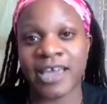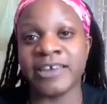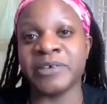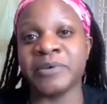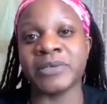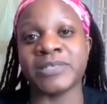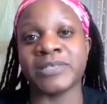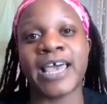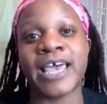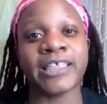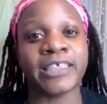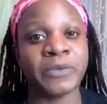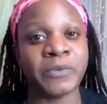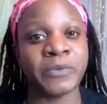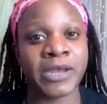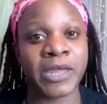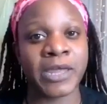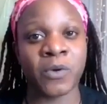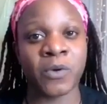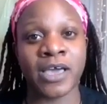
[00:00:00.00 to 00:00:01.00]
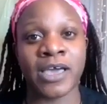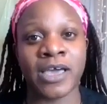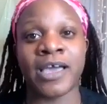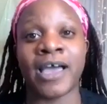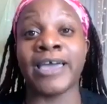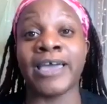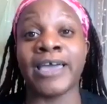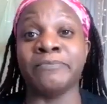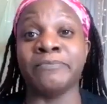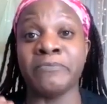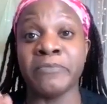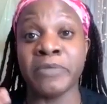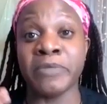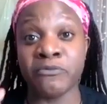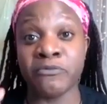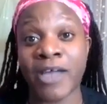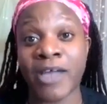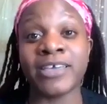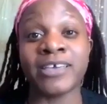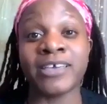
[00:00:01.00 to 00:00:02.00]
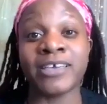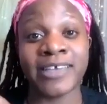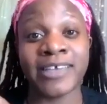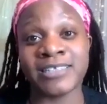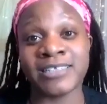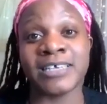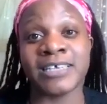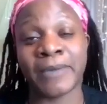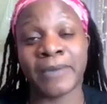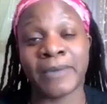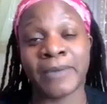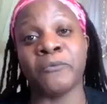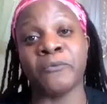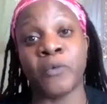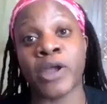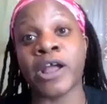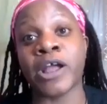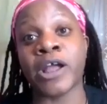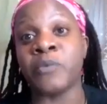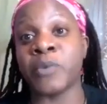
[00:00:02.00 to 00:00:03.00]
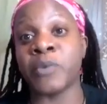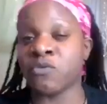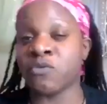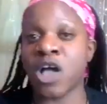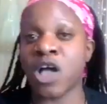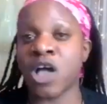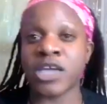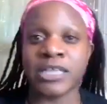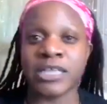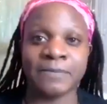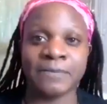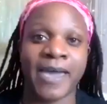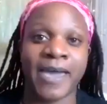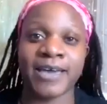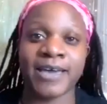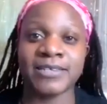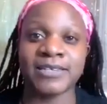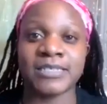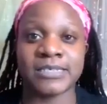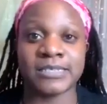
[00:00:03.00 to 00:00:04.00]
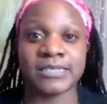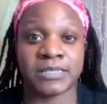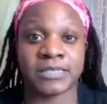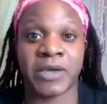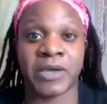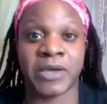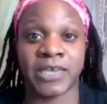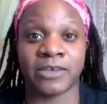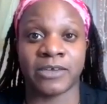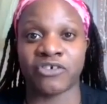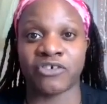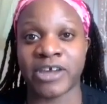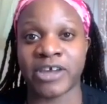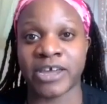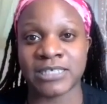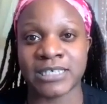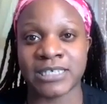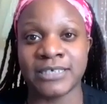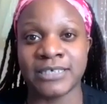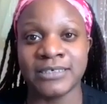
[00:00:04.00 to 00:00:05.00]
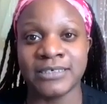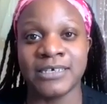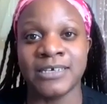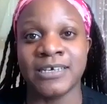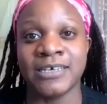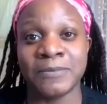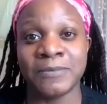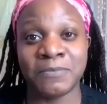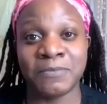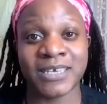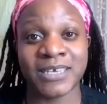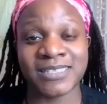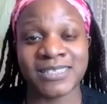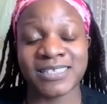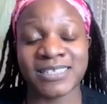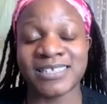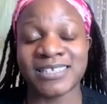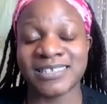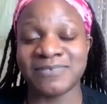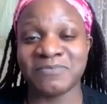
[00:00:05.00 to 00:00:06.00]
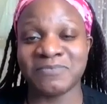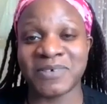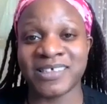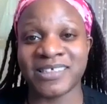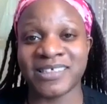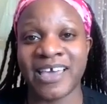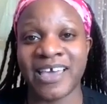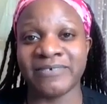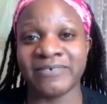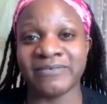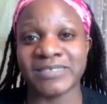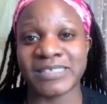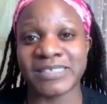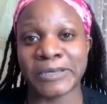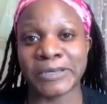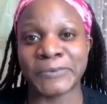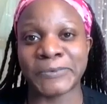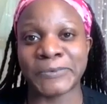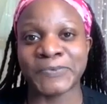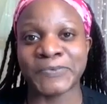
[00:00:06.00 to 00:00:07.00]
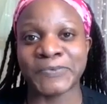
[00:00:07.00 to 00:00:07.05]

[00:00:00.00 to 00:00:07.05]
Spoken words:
I know exactly what I want. I'm recognizing where I went wrong in the past so I can correct it, be consistent, be live. So